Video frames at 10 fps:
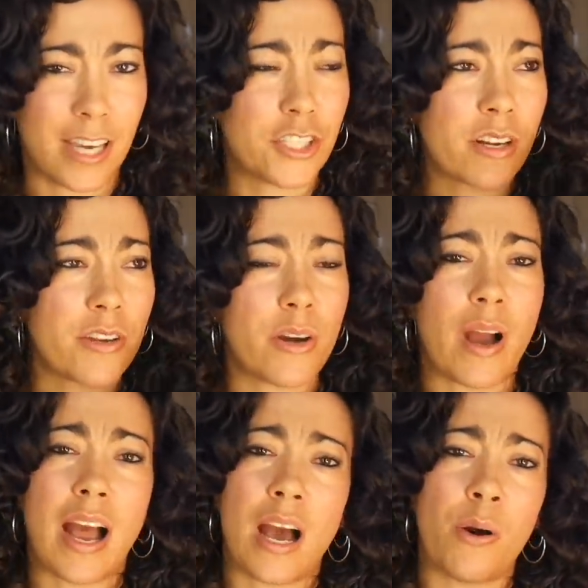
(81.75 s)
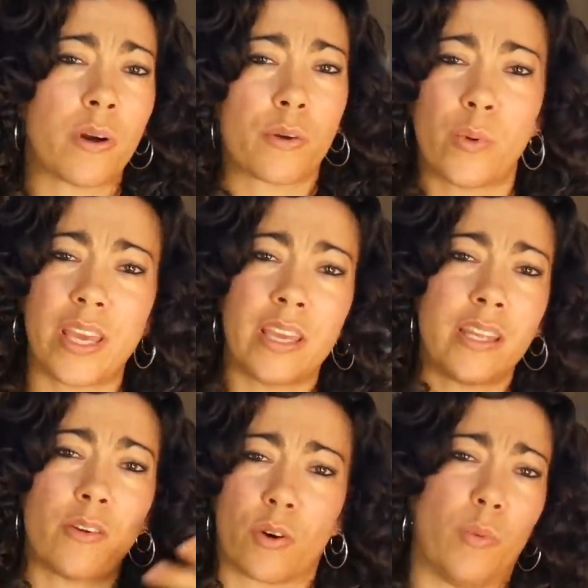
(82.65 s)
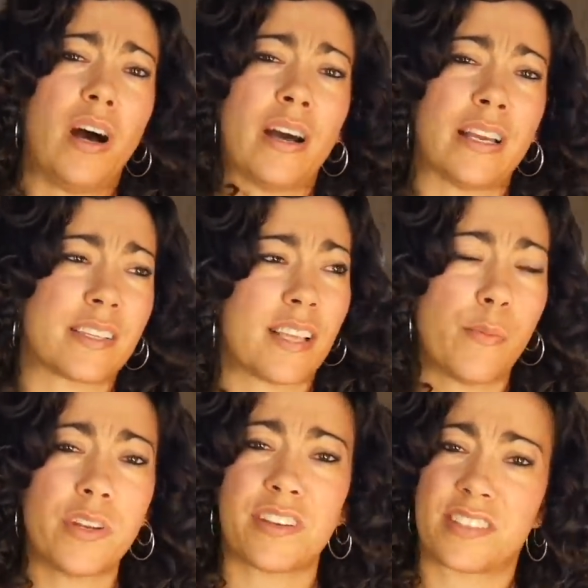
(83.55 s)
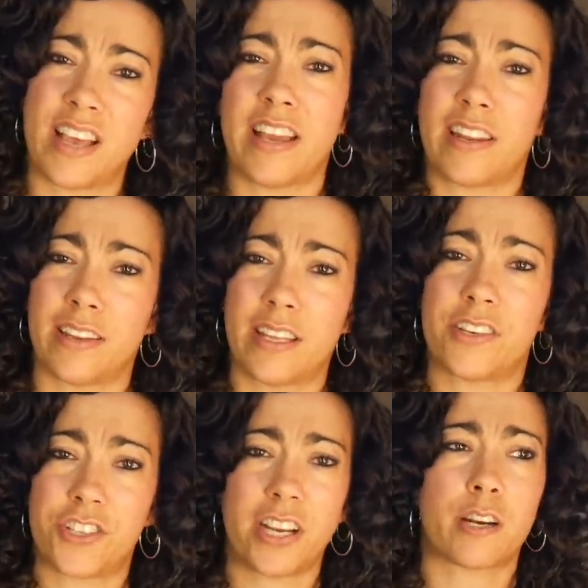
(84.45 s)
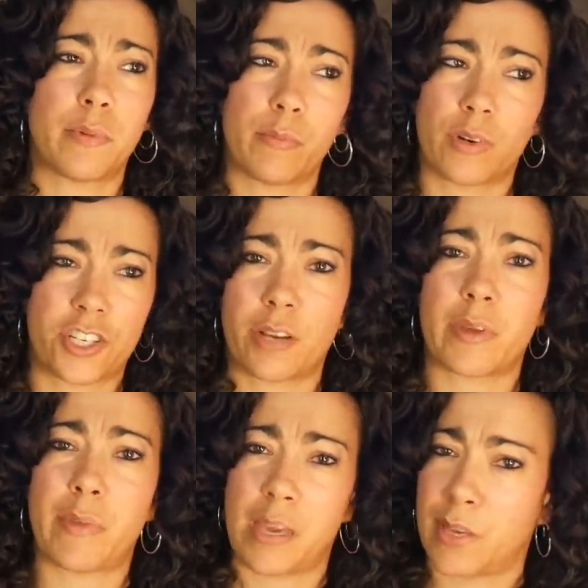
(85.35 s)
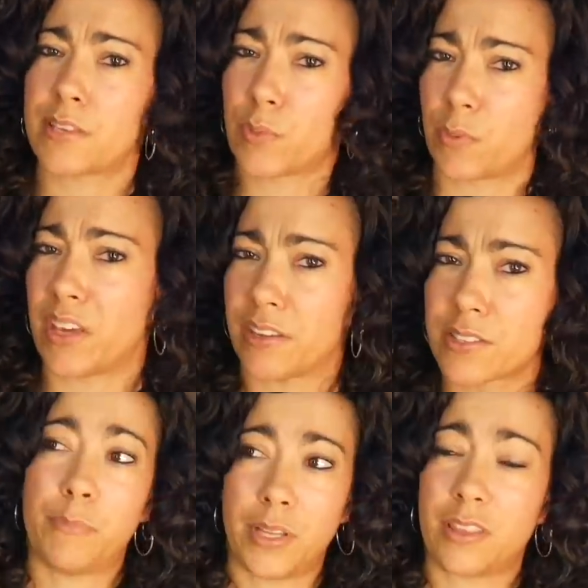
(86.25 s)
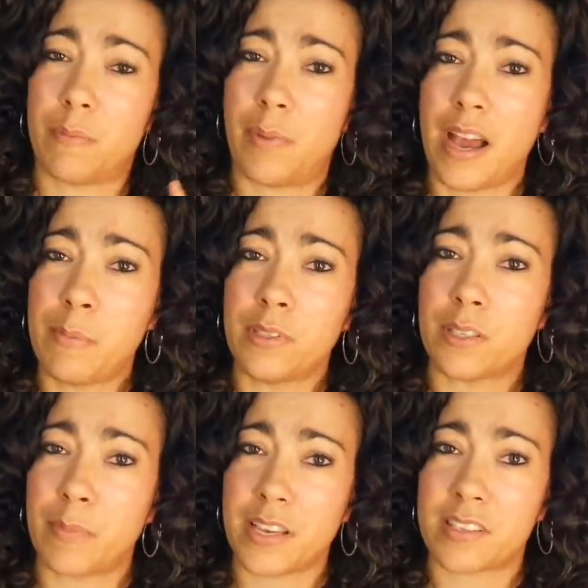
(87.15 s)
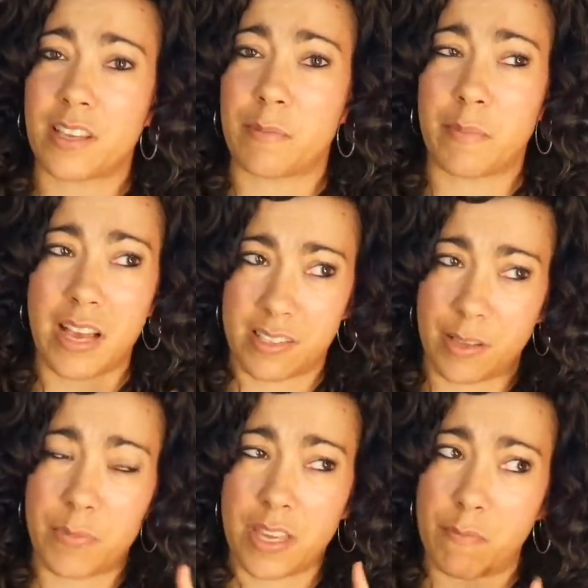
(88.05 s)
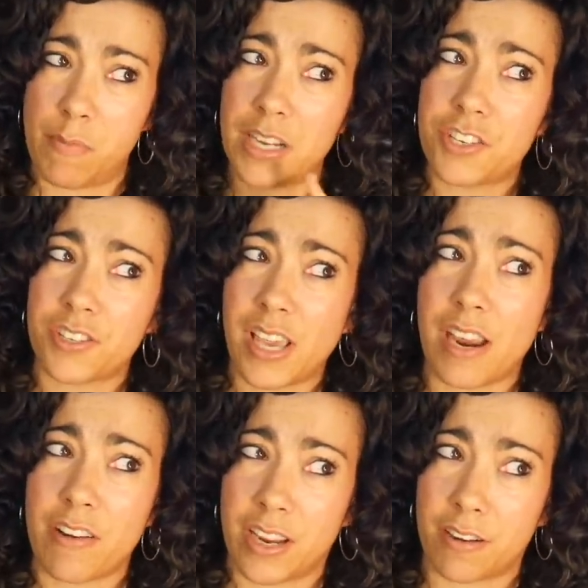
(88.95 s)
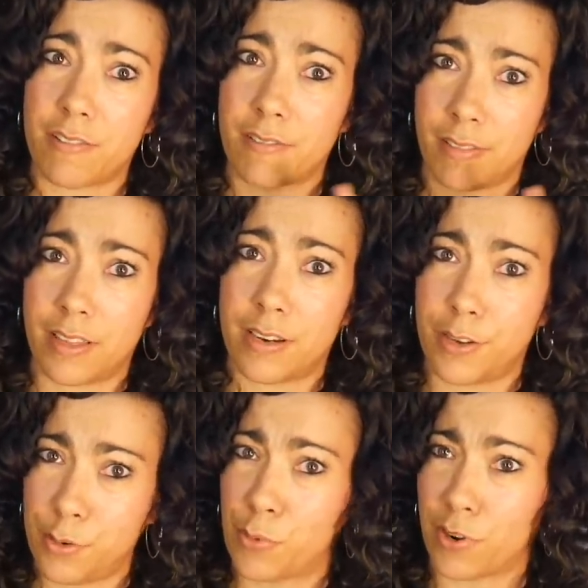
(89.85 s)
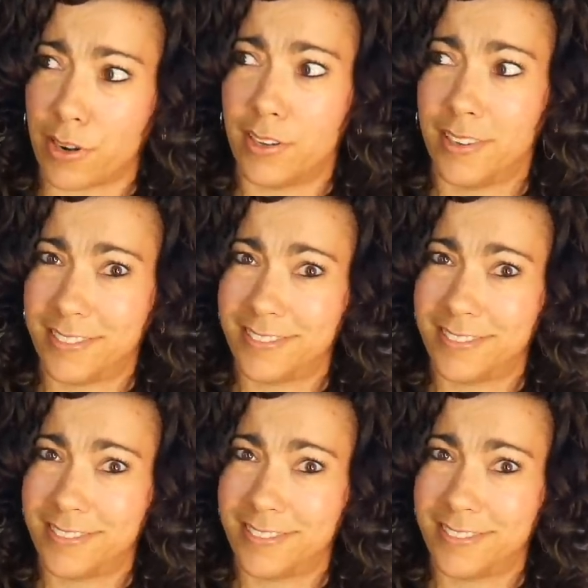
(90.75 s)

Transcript: I do not know how or when or why someone decided that cherubim were chubby babies with wings, but the Bible depicts them as something much scarier than a newborn.